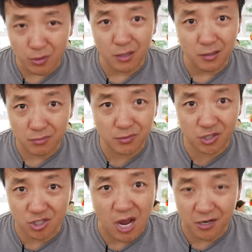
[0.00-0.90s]
really
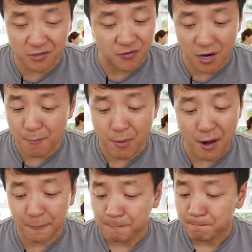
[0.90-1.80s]
satisfying
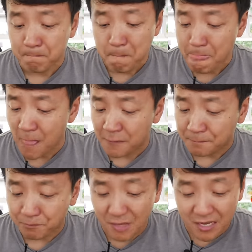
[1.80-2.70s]
bite.
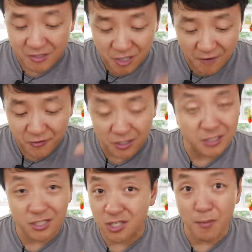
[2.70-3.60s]
It definitely
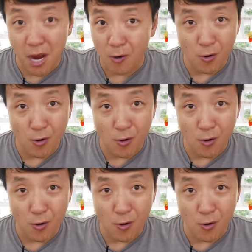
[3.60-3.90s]
needs some hot